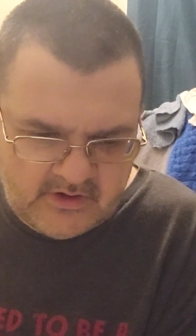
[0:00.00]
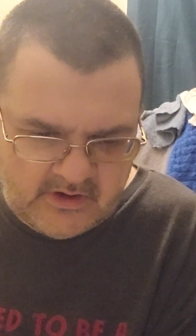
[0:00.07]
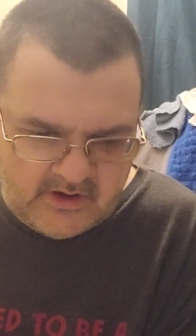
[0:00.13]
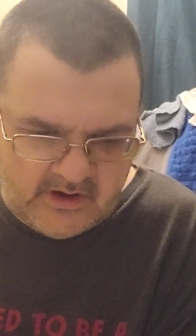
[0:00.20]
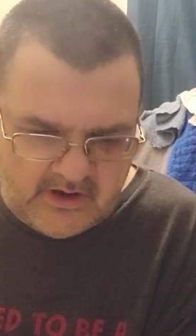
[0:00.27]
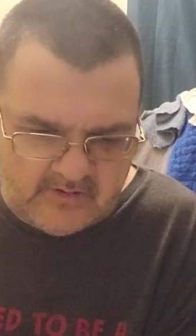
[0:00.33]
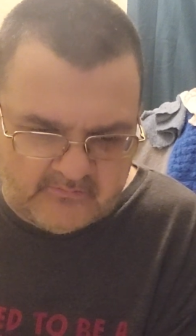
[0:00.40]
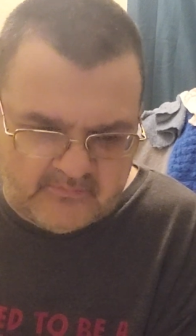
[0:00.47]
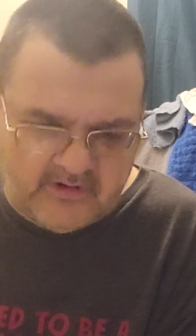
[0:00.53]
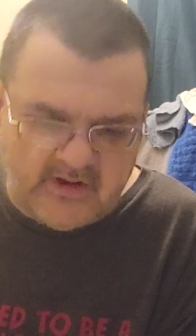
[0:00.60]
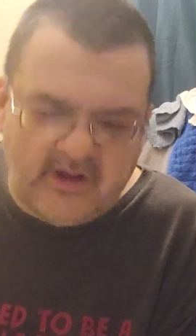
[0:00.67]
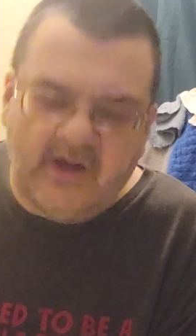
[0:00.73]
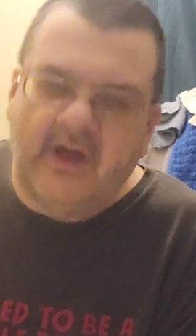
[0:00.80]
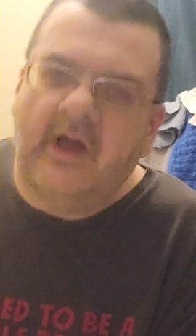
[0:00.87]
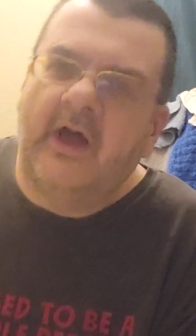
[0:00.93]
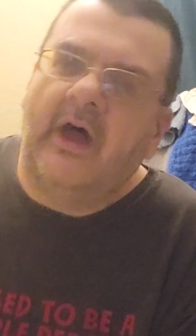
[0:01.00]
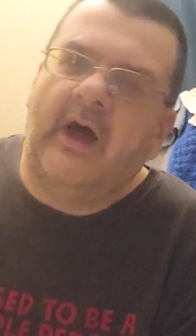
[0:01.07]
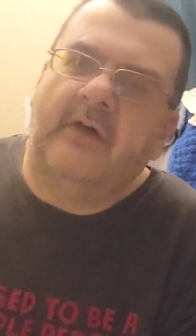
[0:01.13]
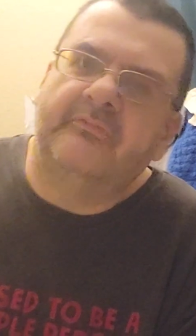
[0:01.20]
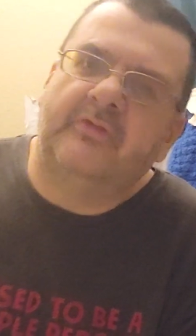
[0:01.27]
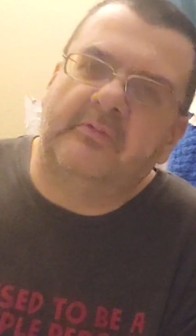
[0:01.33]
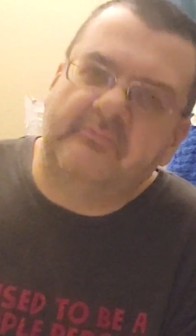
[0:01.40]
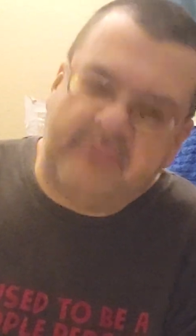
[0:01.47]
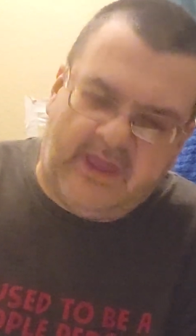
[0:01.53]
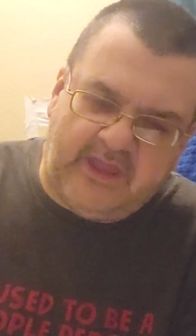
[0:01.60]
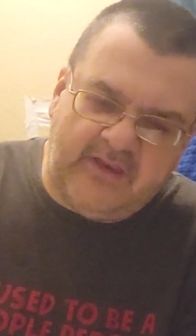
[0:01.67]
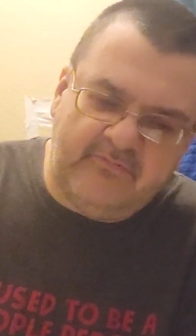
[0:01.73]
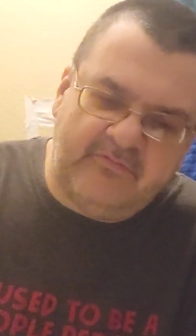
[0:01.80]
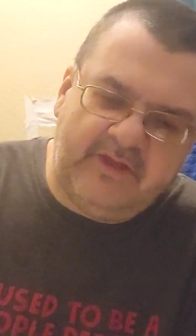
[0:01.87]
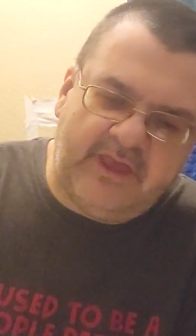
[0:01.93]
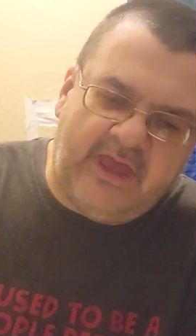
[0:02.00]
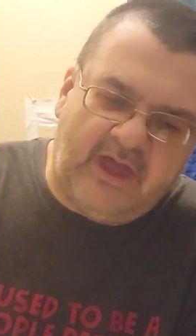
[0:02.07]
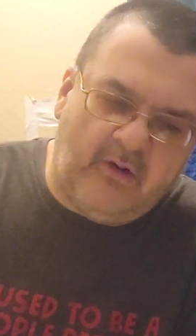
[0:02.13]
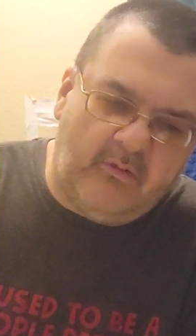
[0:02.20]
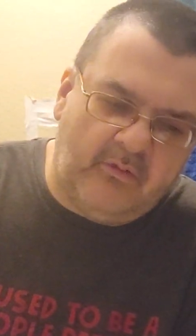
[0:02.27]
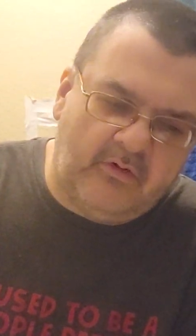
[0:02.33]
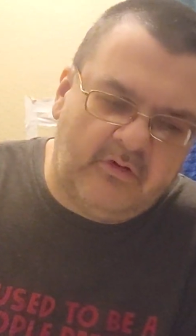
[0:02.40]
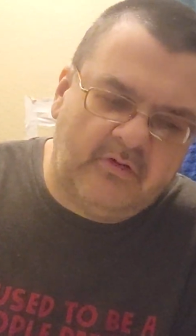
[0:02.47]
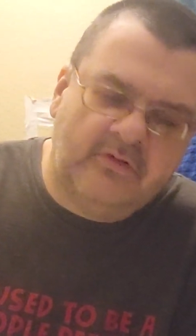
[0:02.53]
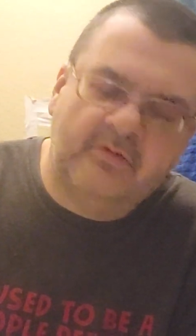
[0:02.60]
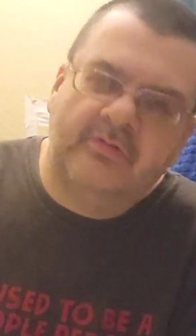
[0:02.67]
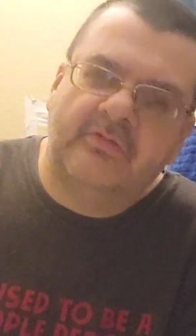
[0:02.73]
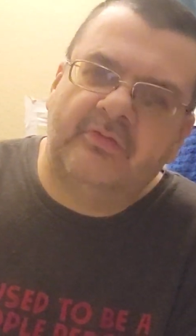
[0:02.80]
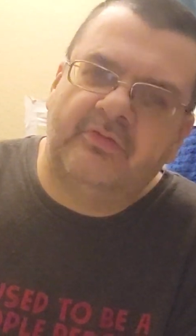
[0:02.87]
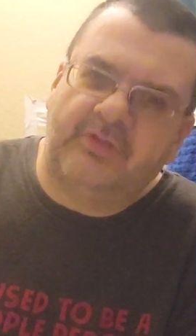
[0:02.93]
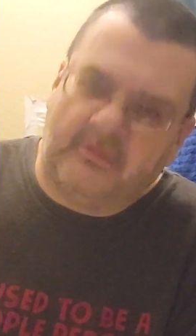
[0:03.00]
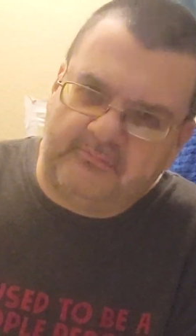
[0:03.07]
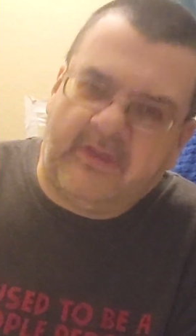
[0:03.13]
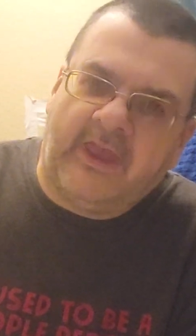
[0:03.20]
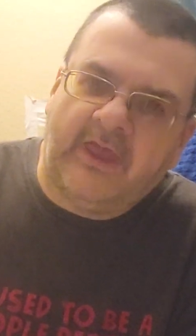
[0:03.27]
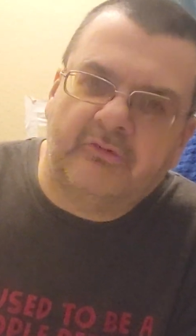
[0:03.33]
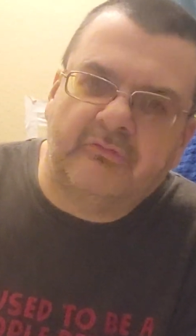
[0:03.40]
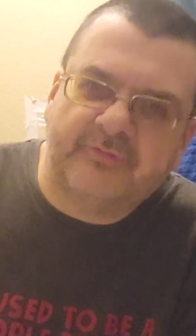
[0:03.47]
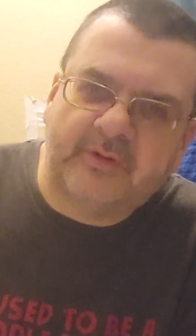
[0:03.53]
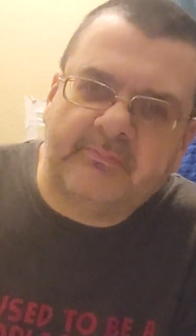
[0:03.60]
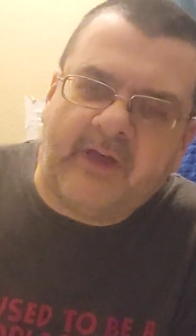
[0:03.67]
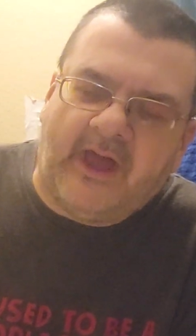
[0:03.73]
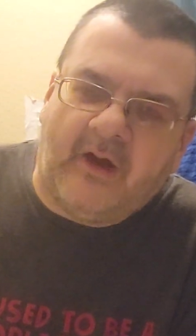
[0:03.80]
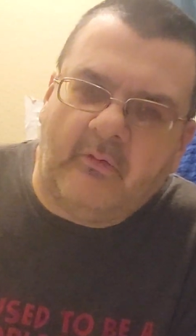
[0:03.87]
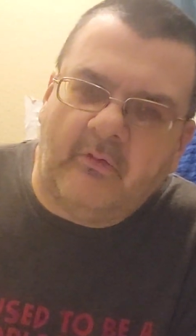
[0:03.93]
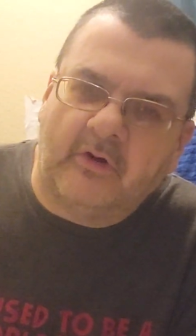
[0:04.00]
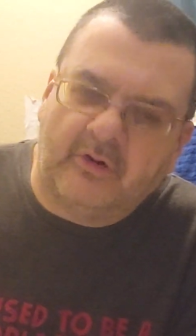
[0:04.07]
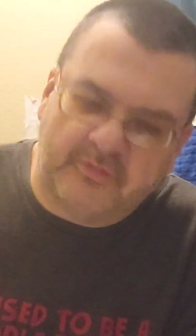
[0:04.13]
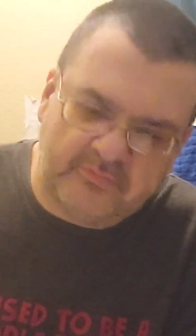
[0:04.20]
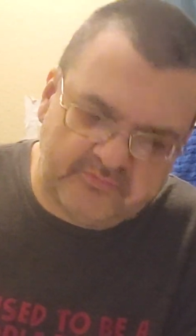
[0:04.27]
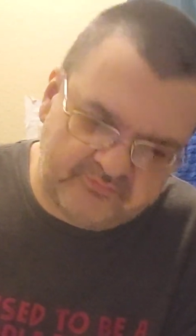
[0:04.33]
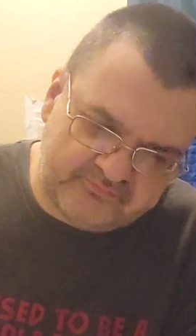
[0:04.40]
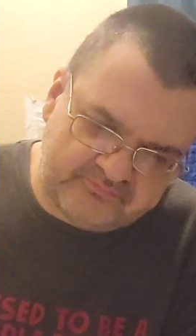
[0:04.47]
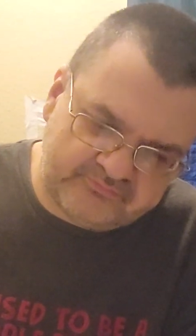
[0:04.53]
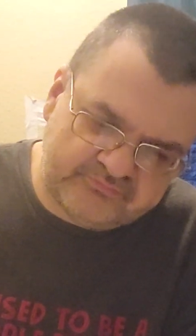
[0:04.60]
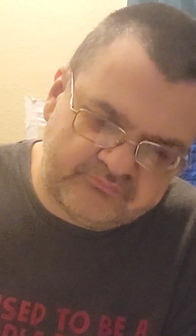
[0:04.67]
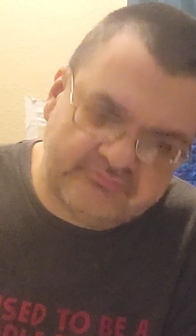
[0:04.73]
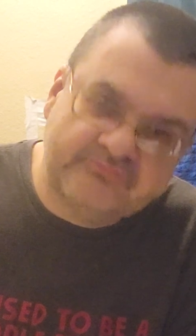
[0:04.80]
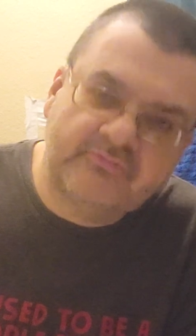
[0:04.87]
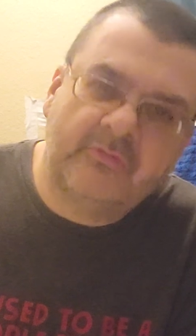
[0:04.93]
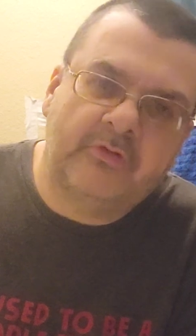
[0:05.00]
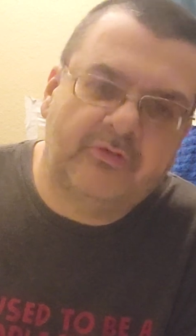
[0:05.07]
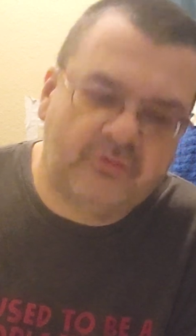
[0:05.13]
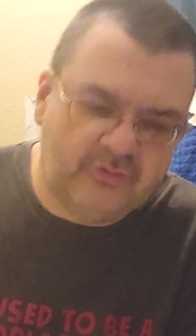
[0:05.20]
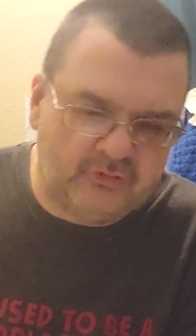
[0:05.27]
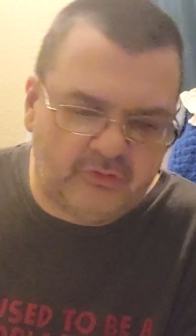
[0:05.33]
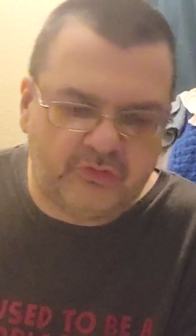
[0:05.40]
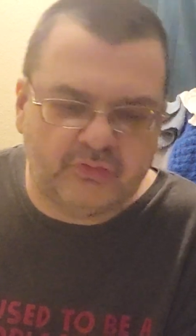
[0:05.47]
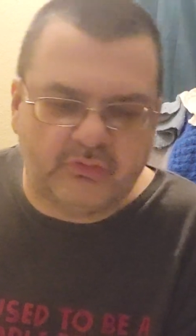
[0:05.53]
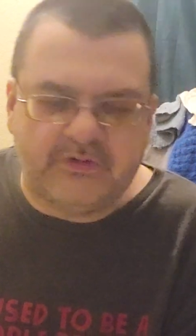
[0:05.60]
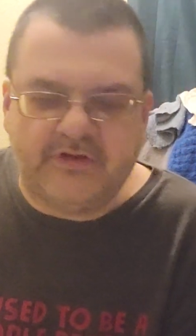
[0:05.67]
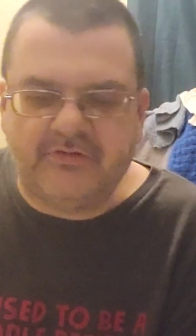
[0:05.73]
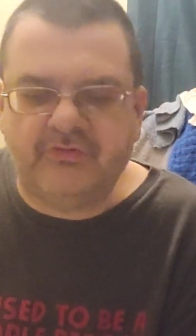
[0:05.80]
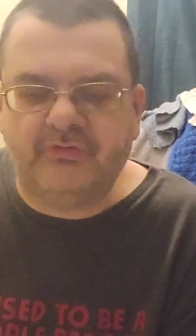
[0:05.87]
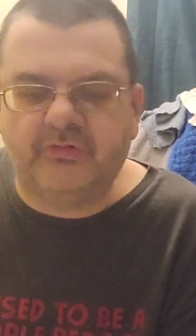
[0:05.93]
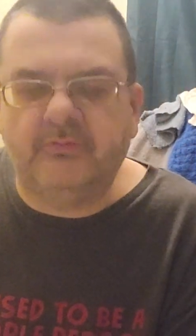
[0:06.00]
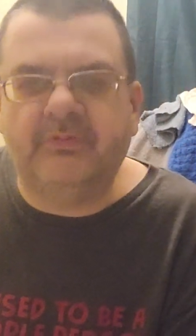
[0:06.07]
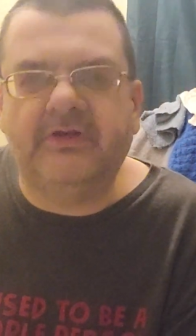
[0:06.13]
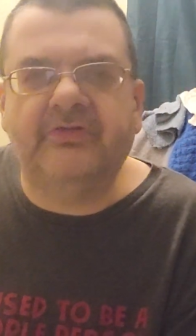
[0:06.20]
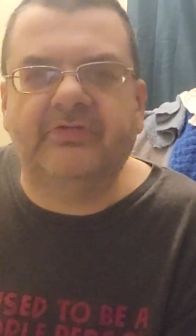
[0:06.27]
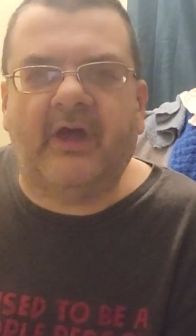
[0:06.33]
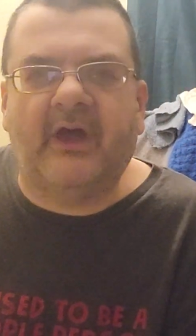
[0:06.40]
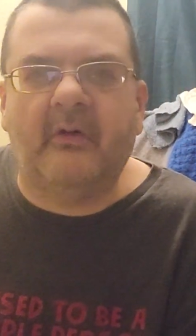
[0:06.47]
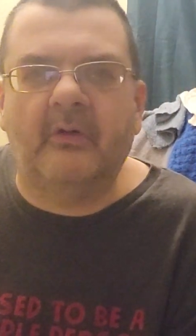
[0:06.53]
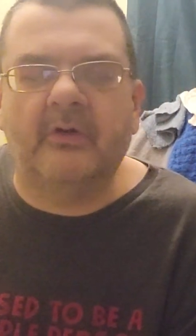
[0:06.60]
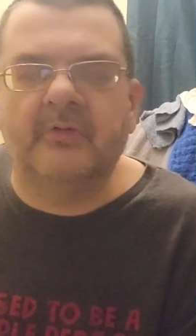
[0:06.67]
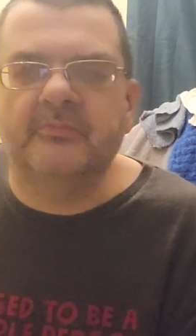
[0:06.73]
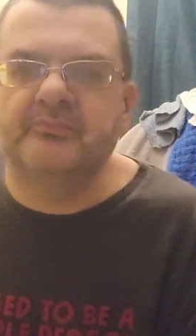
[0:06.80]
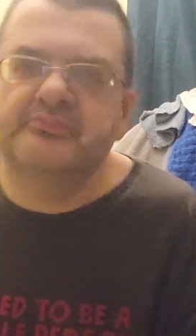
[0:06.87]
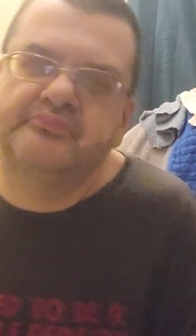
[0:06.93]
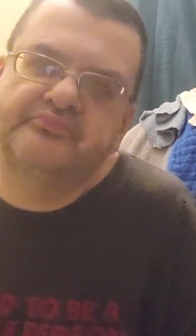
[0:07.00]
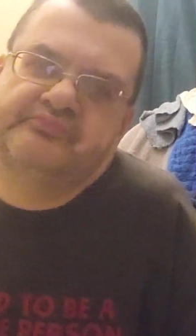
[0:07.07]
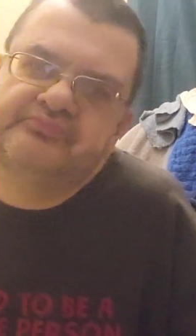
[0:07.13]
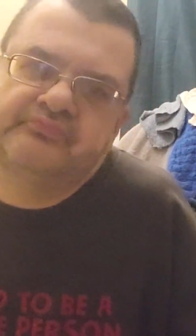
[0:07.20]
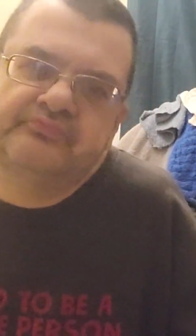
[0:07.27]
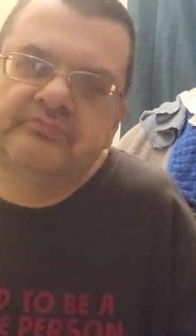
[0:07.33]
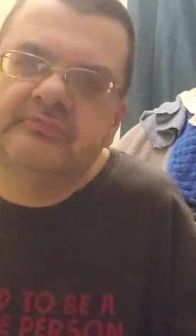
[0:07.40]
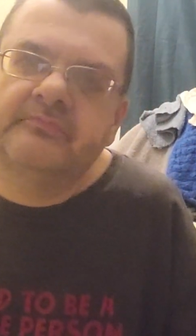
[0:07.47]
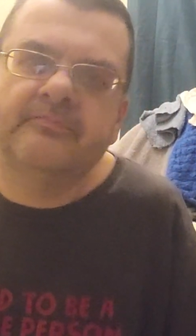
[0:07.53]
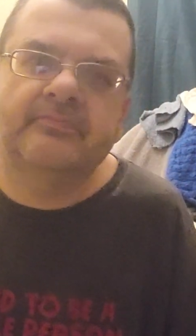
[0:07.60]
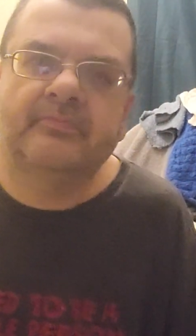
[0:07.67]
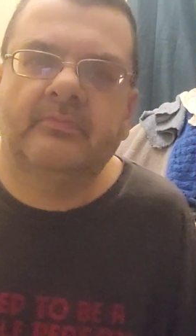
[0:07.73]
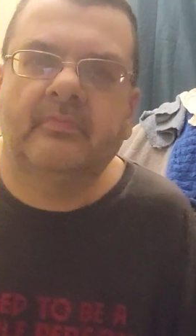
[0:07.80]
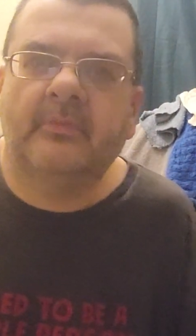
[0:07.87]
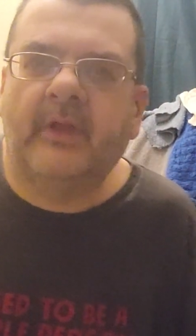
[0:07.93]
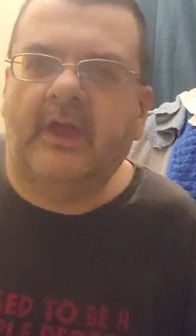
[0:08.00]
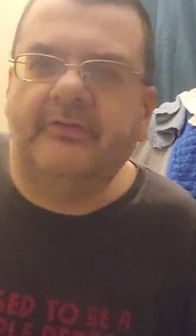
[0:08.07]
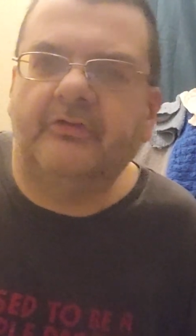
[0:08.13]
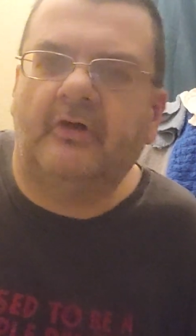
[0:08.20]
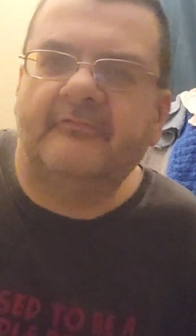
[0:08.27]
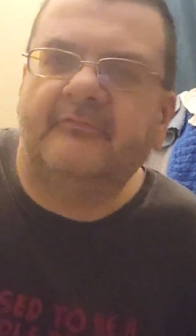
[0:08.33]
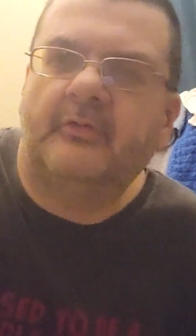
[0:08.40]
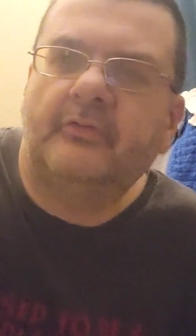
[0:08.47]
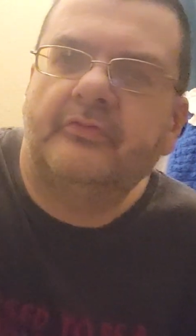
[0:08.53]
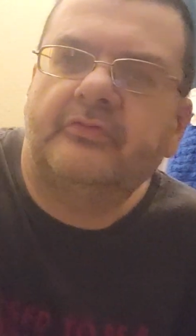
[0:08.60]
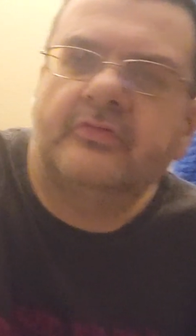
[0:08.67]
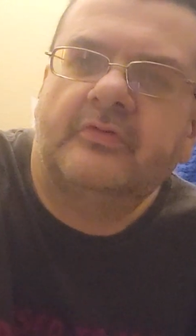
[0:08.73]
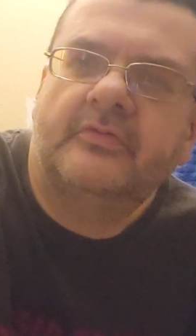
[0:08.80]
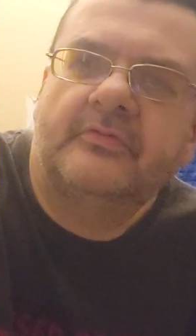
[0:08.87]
I'm the man of the hour, the man with the power. Too sweet to be sour. That's all, folks.